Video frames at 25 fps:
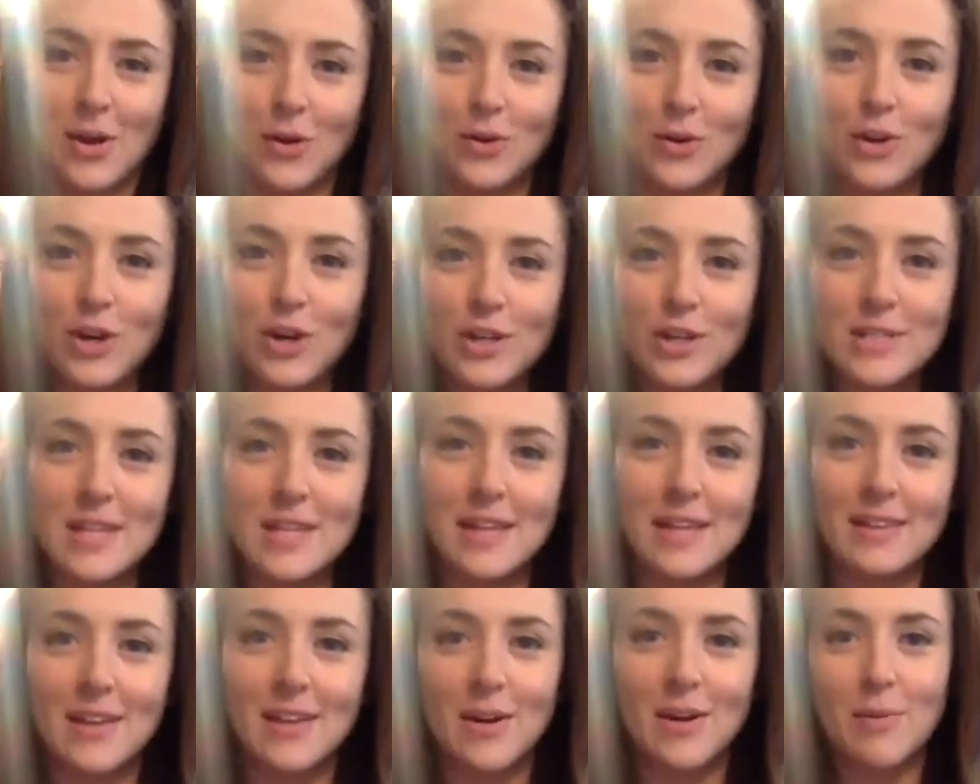cooks
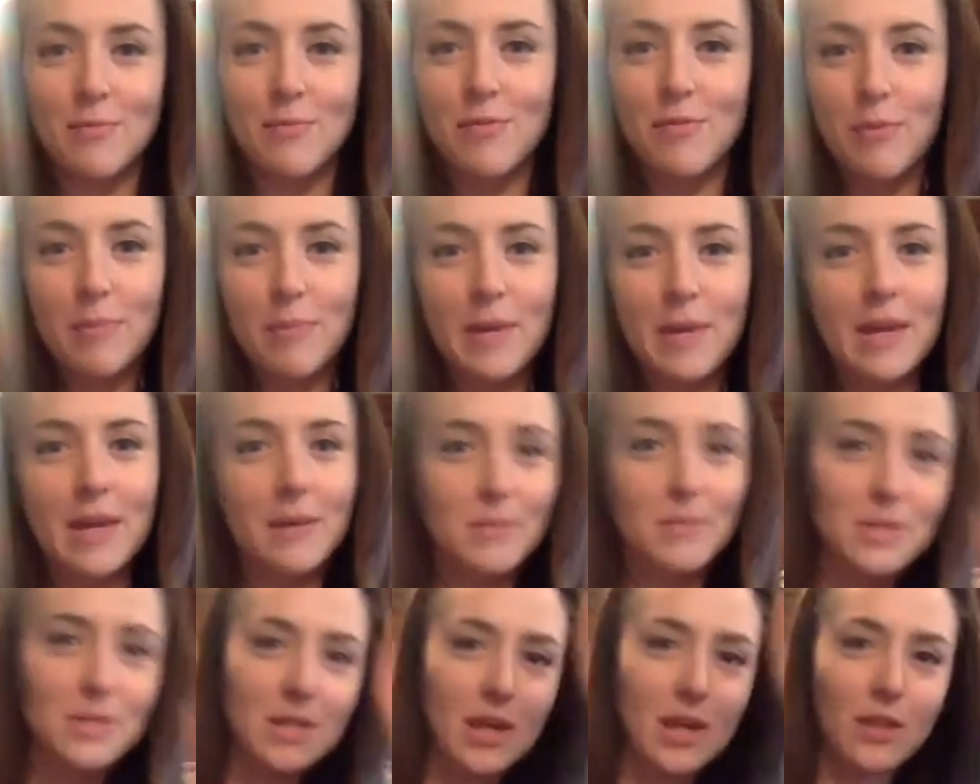out there, for me, I'm
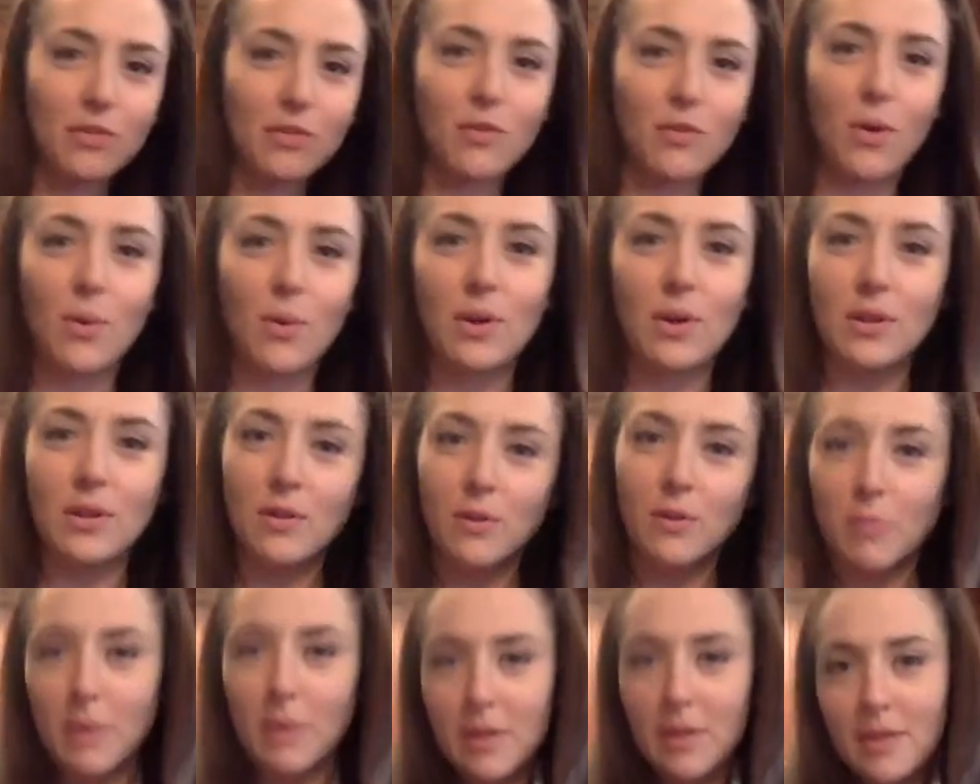just like throwing a
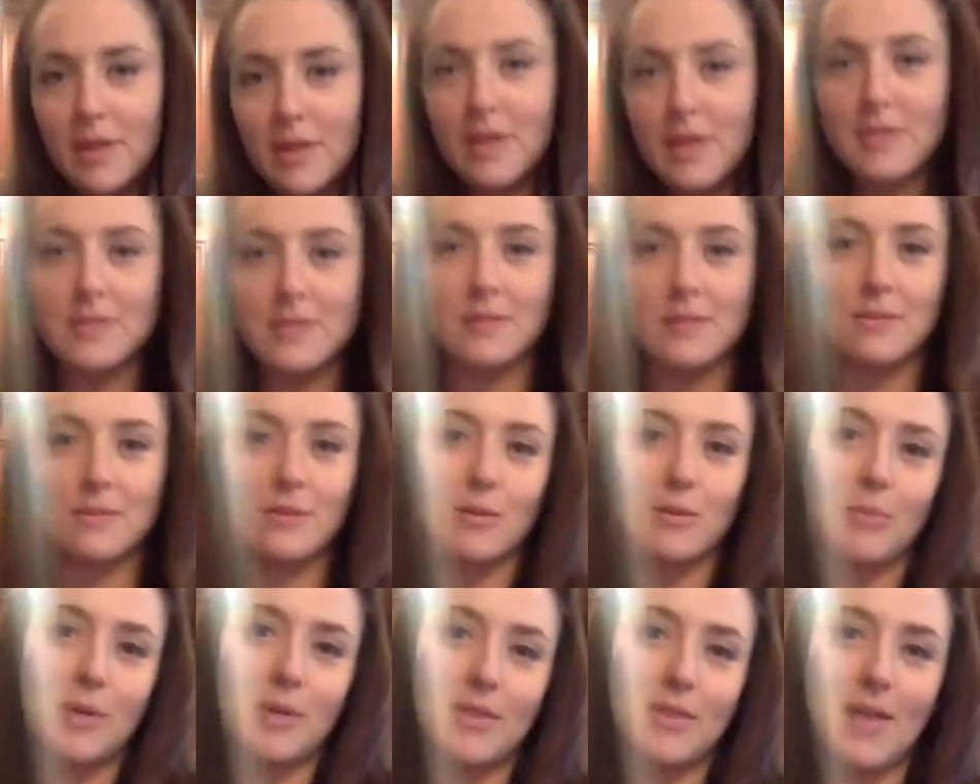little bit of this and a
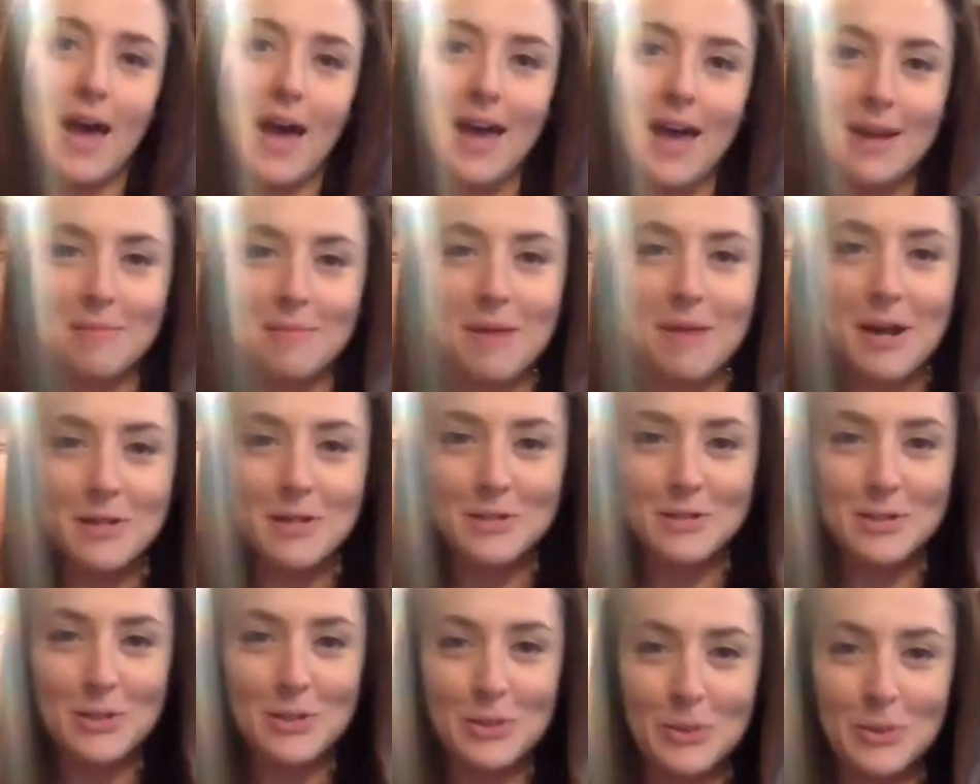little bit of that. I'm not
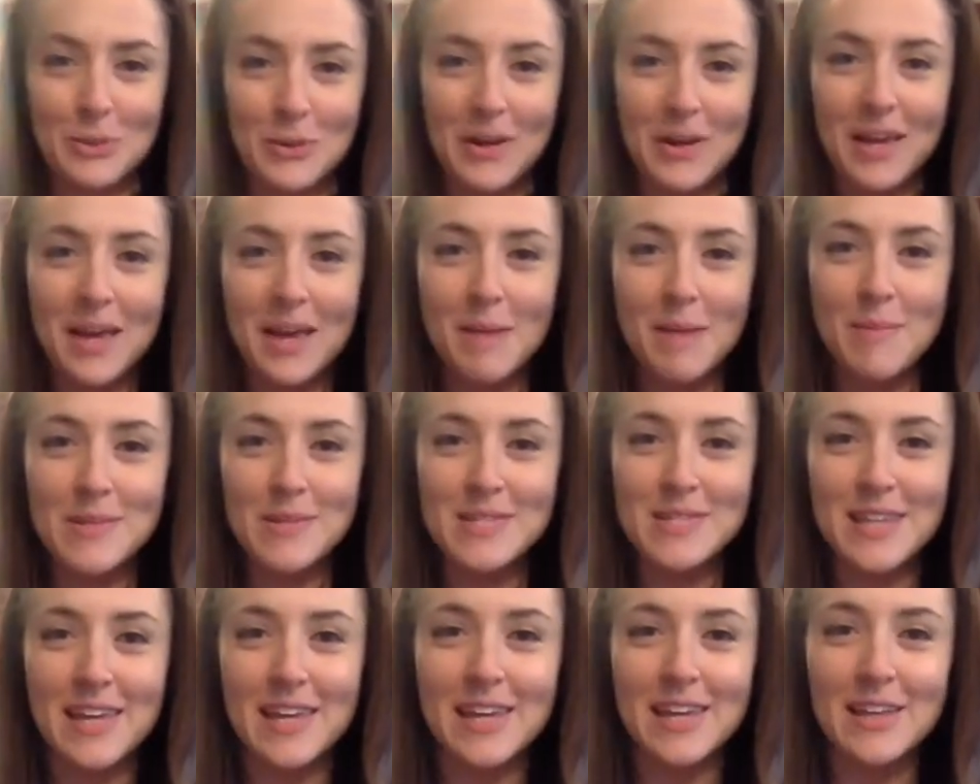too
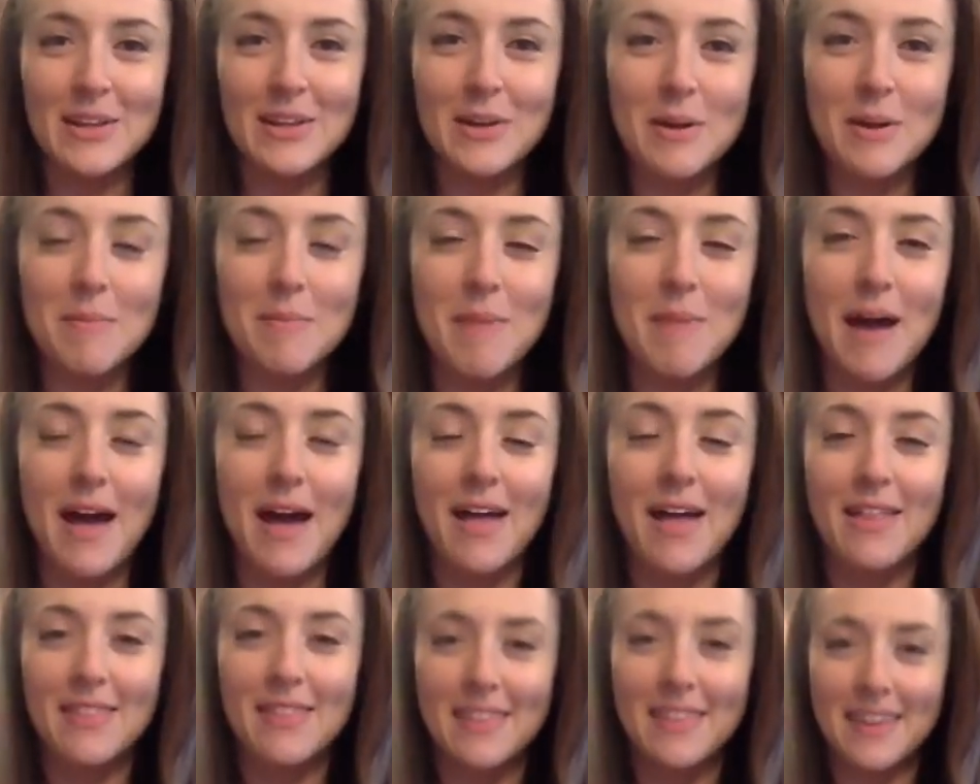particular
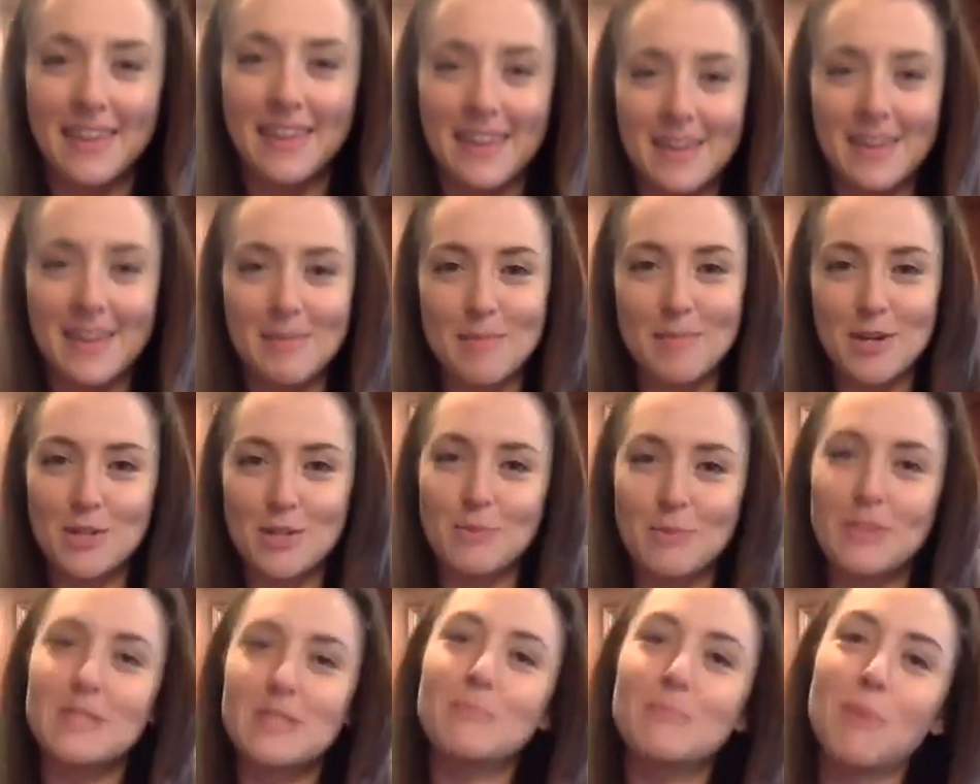about the
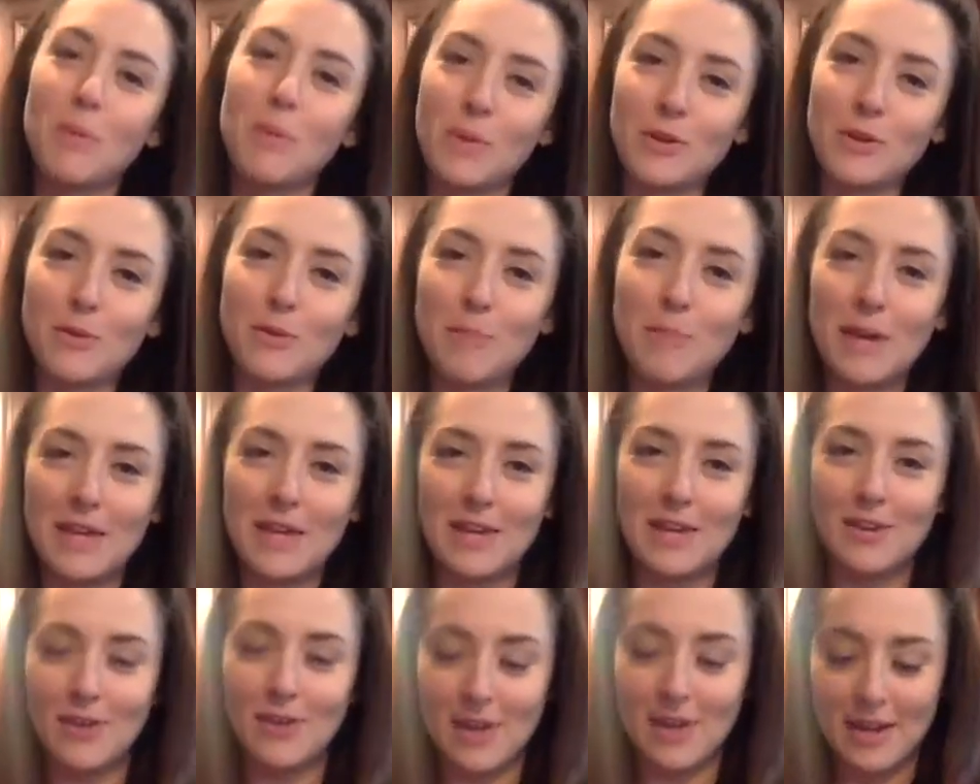measurements, but when you're
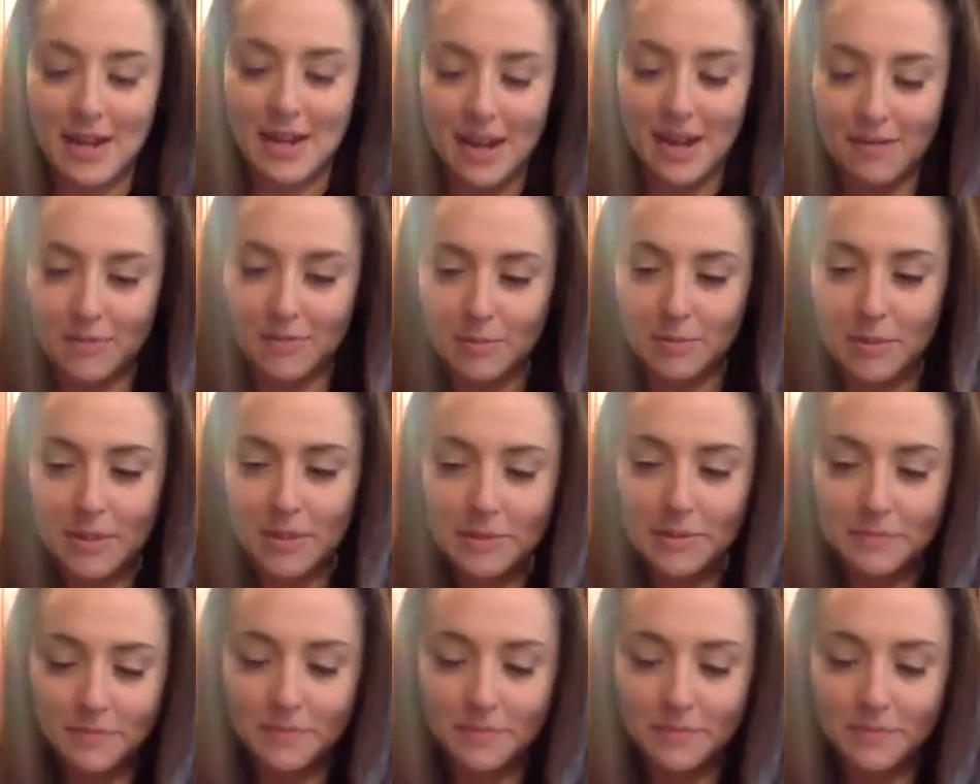baking, you kind of have to be.